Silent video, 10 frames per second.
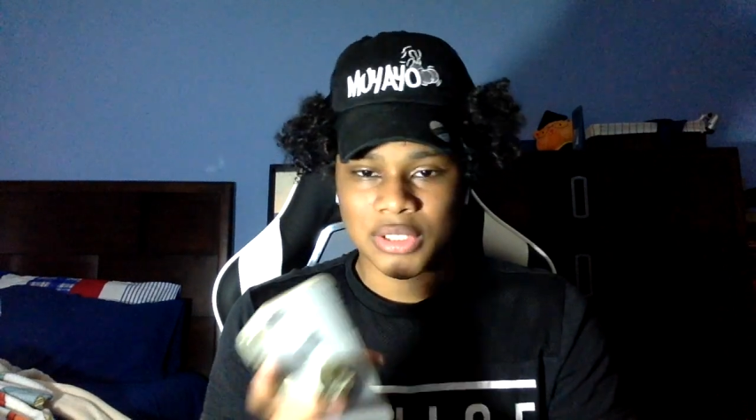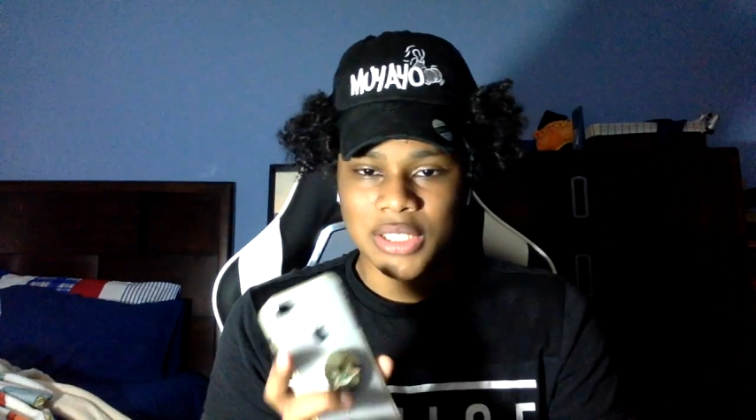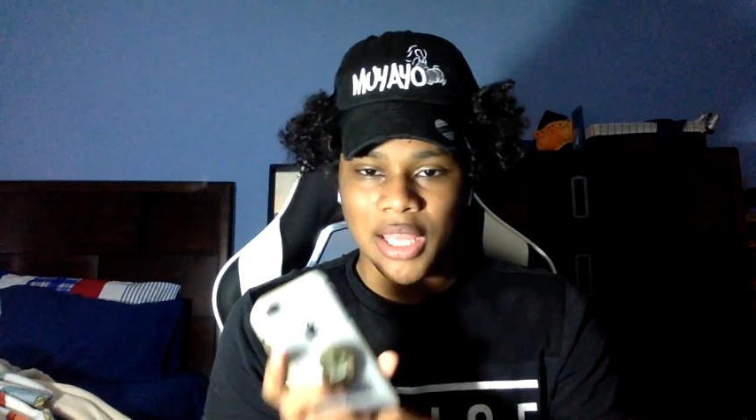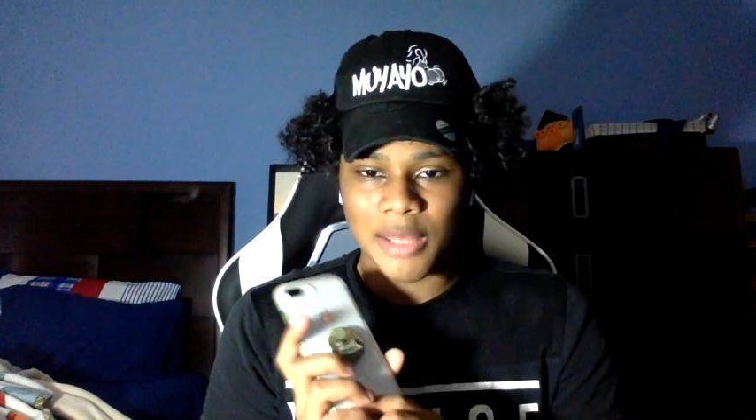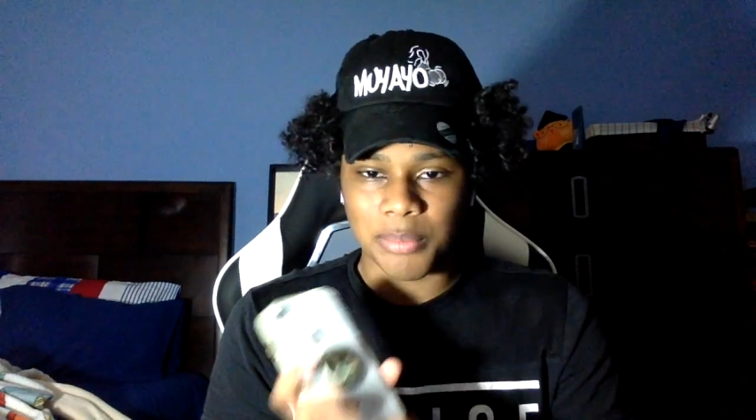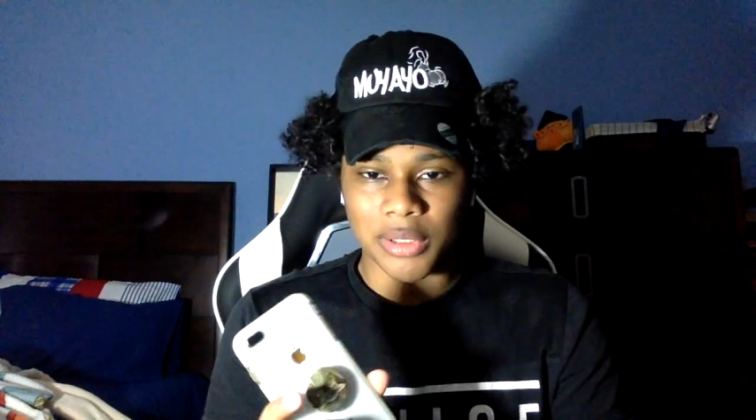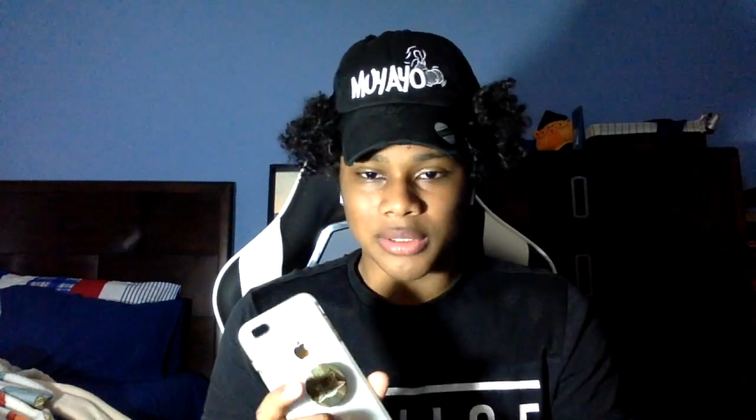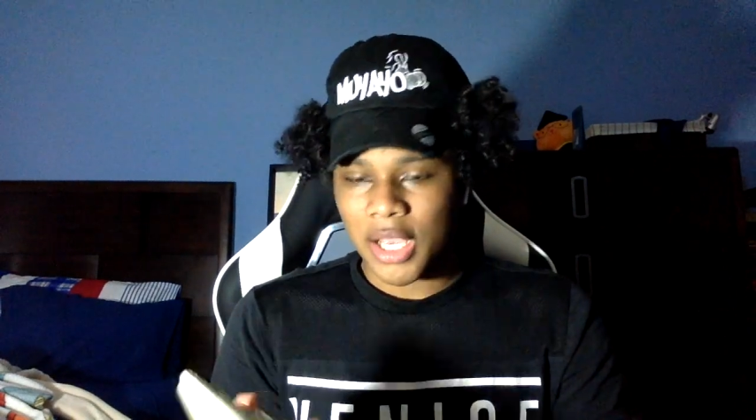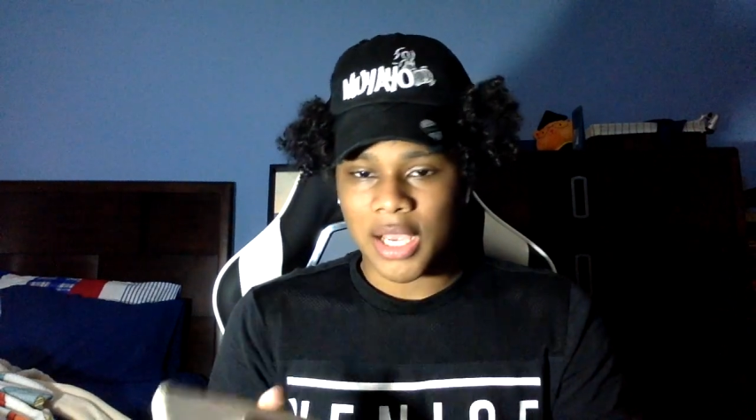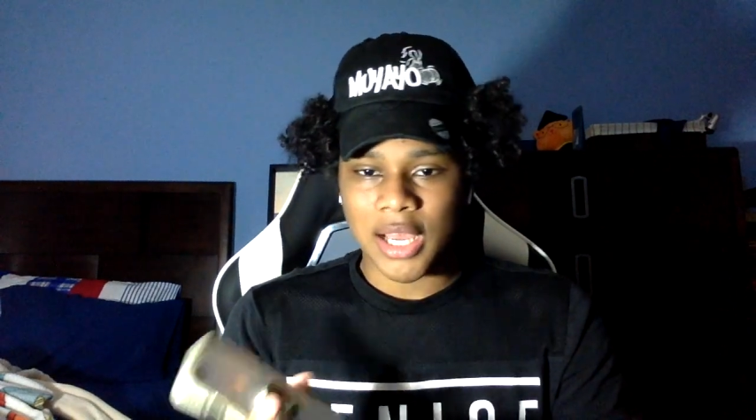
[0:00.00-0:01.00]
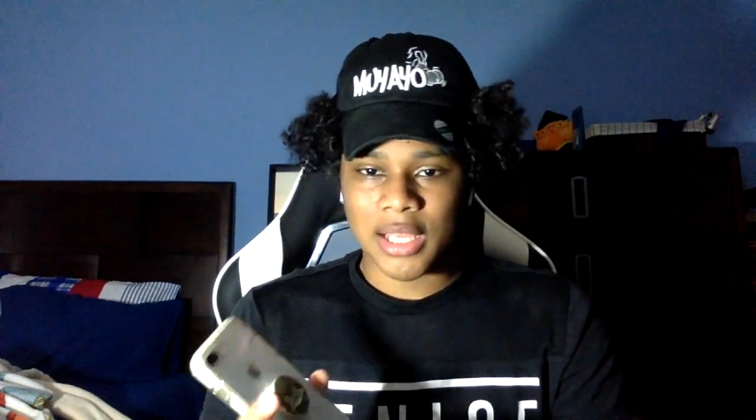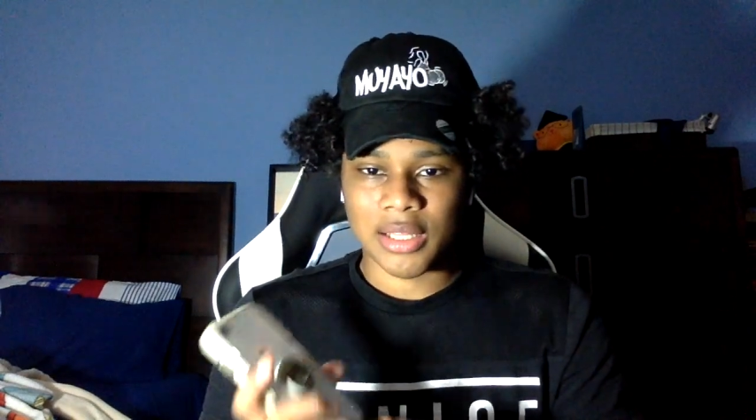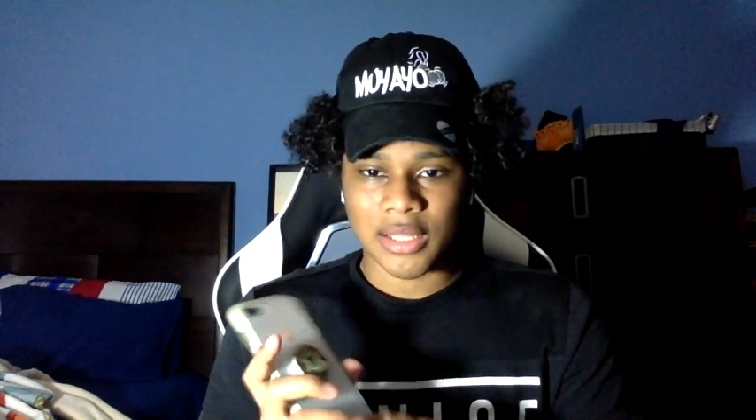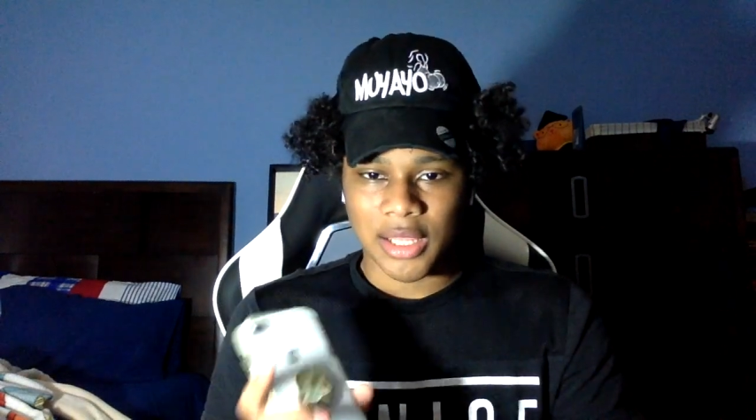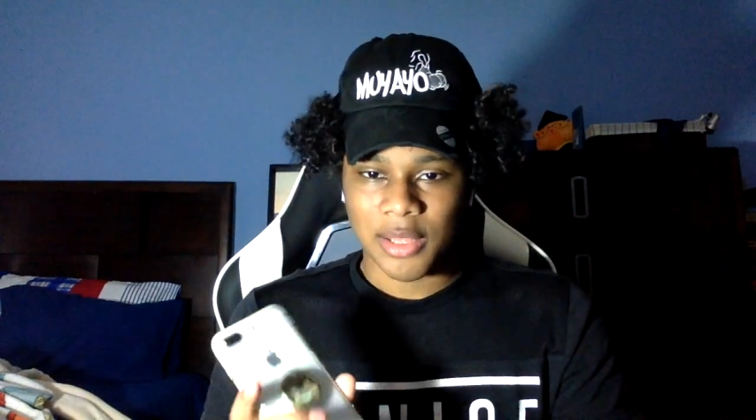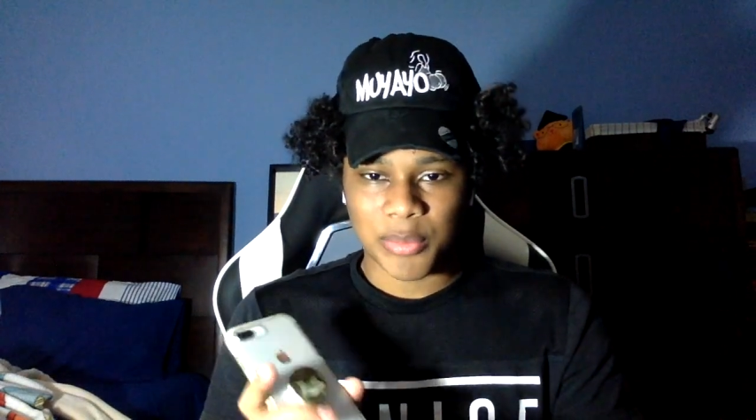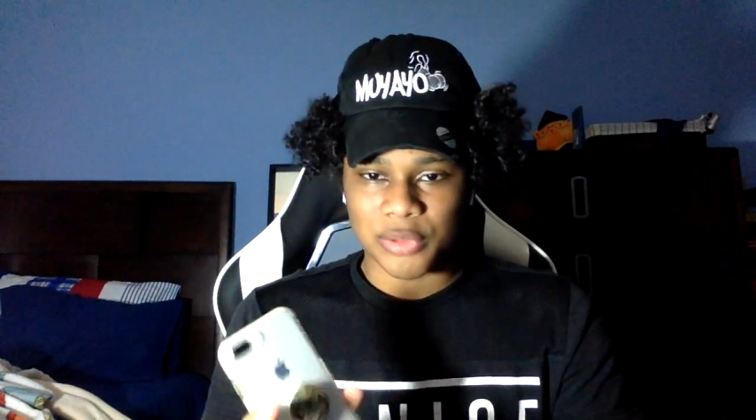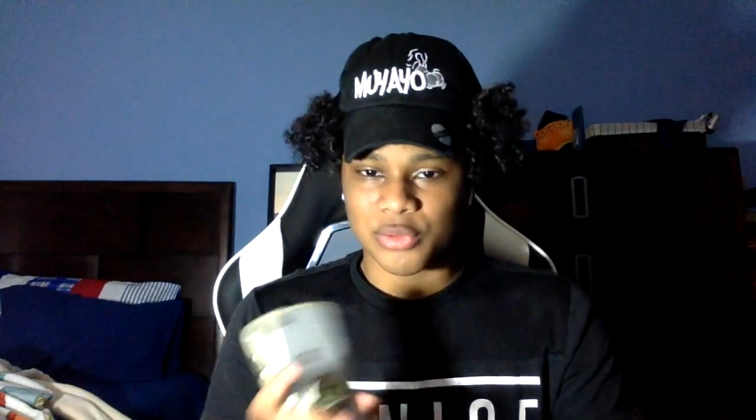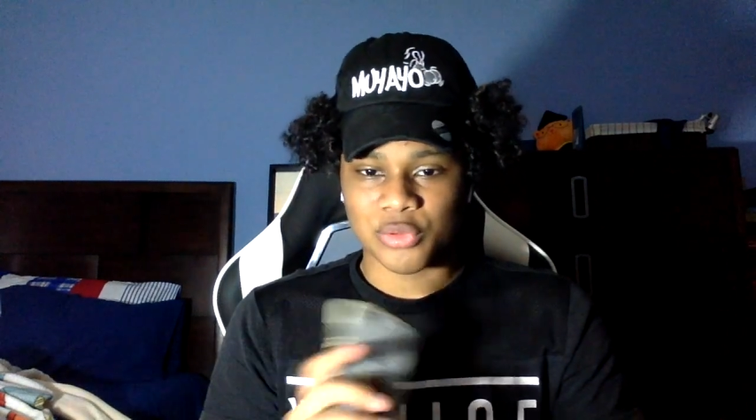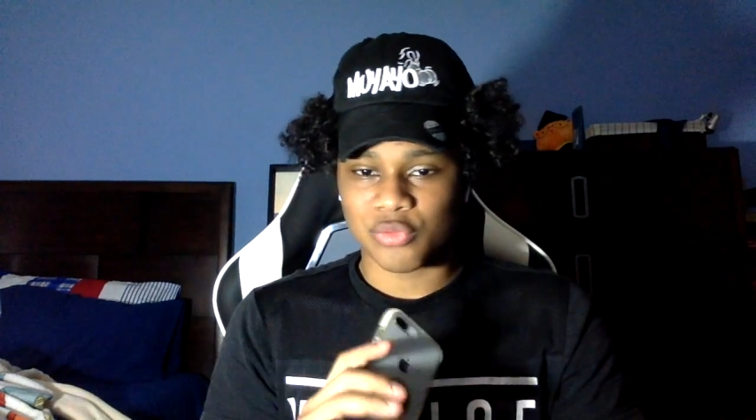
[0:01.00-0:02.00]
This is an 8 Plus. I got the 8
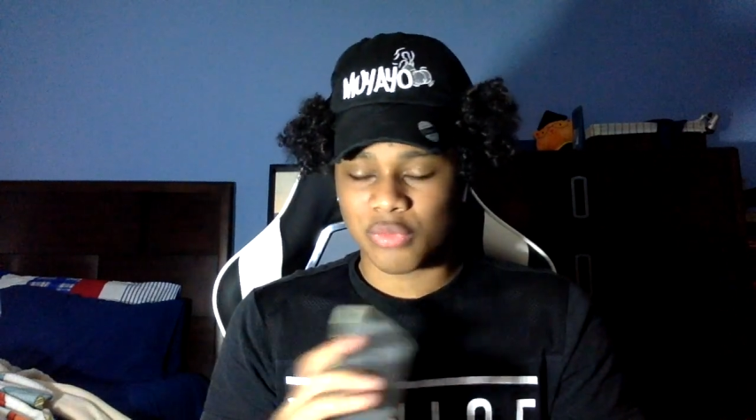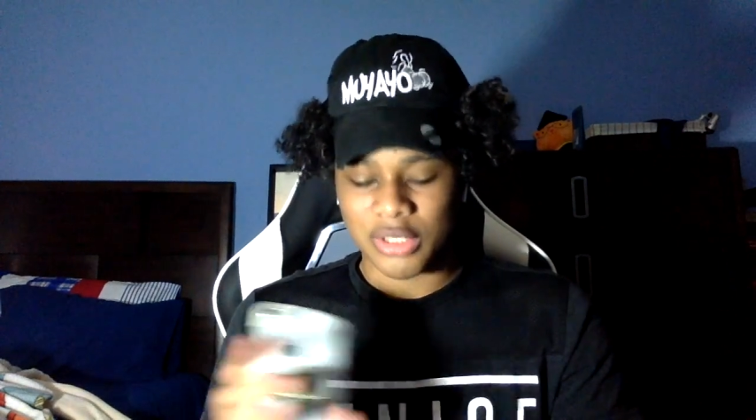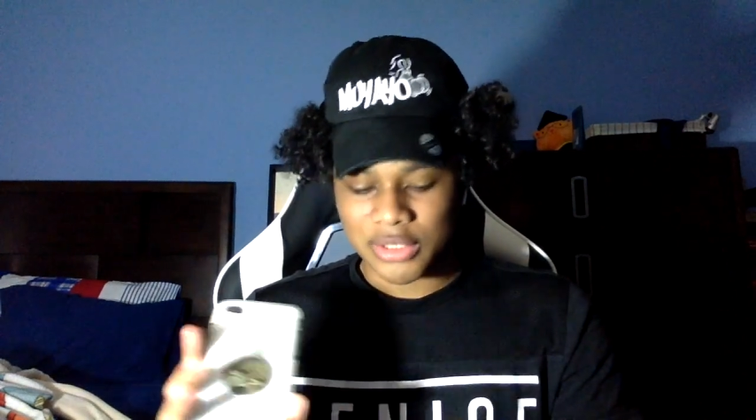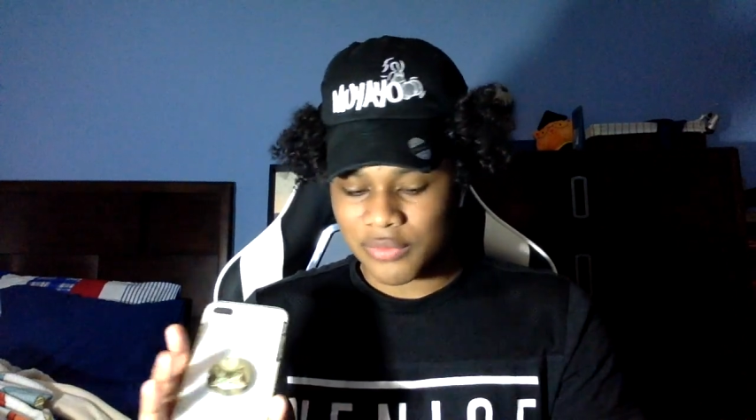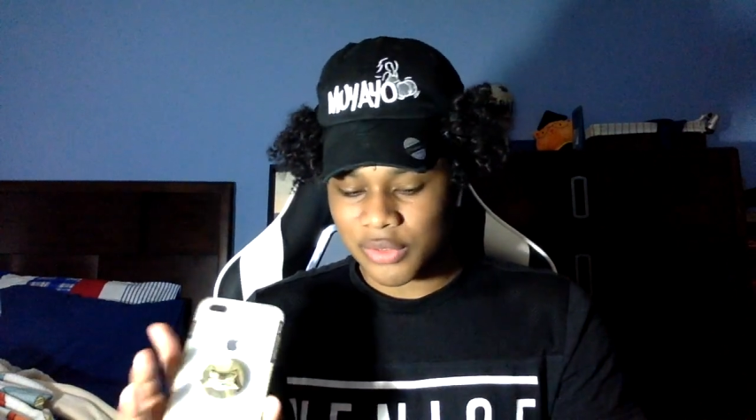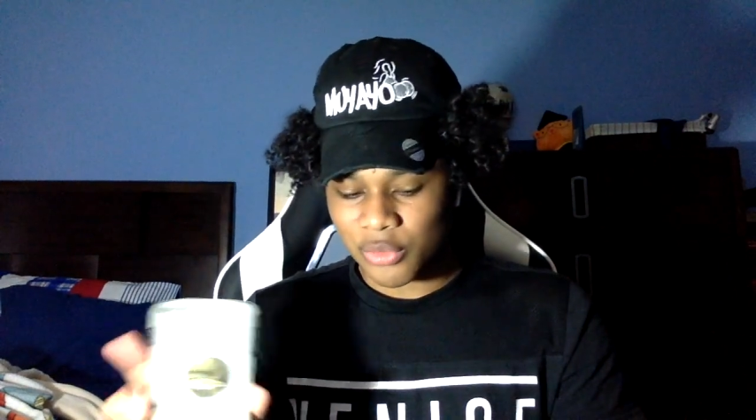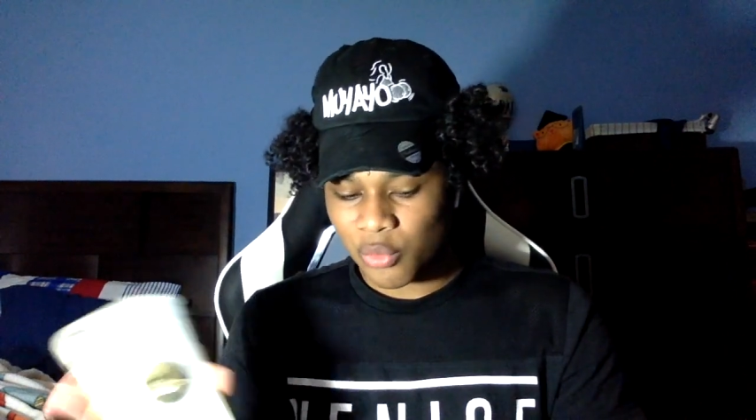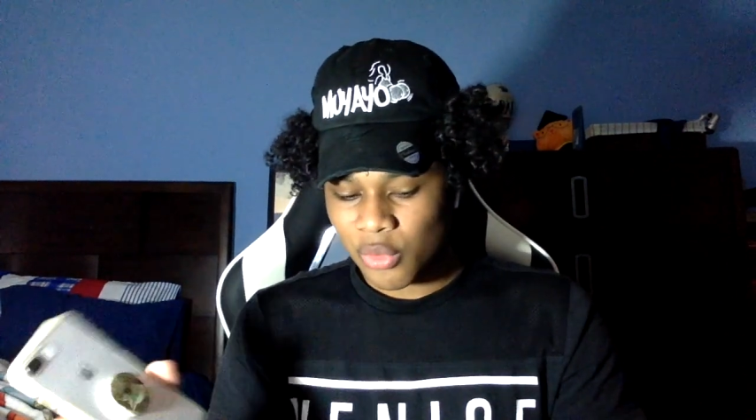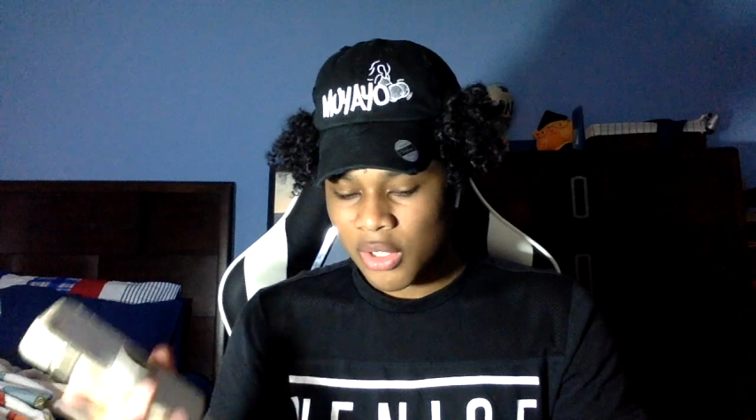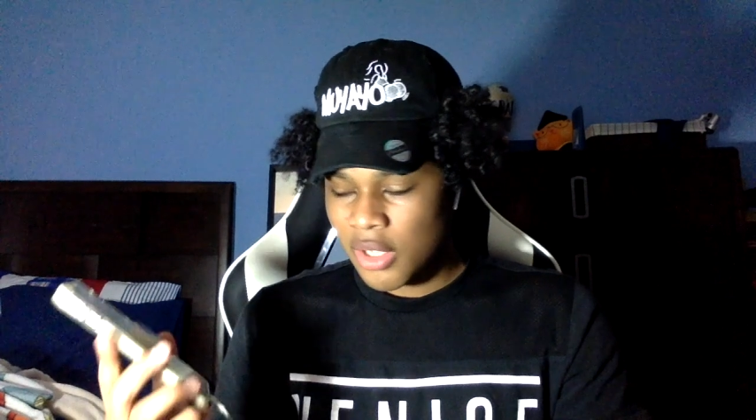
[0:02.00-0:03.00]
Plus when it was relatively new.